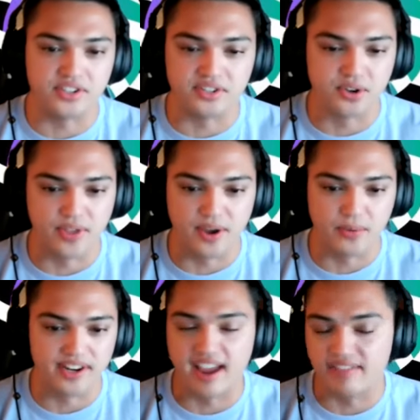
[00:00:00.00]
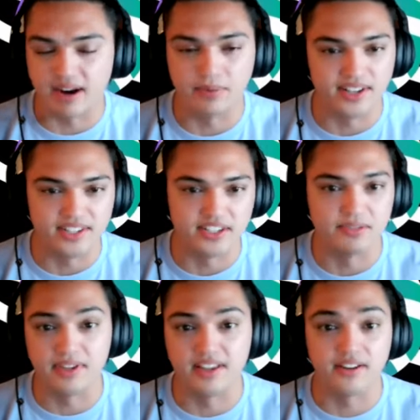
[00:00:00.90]
just so that we can have that presence
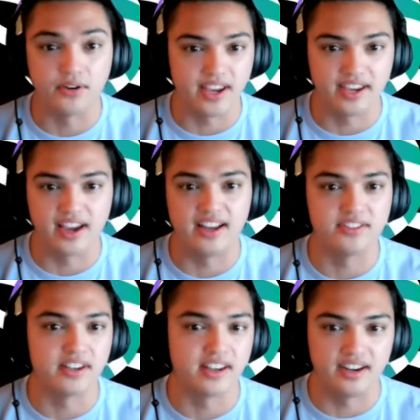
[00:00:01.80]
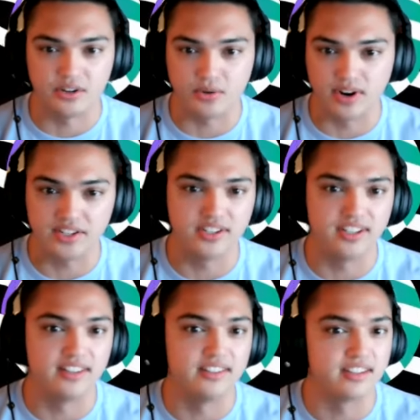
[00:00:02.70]
and be like, okay, guys, like any
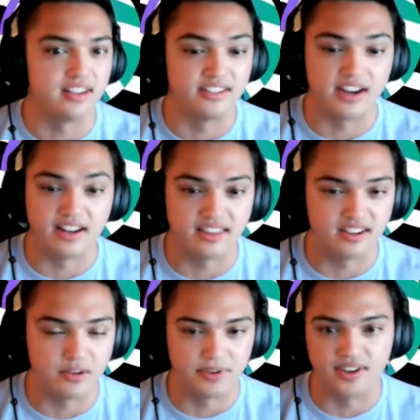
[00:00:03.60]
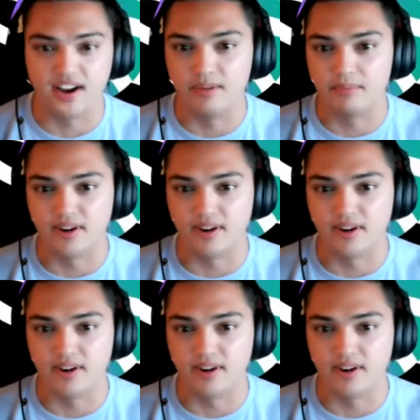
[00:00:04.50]
questions? Is anything coming up?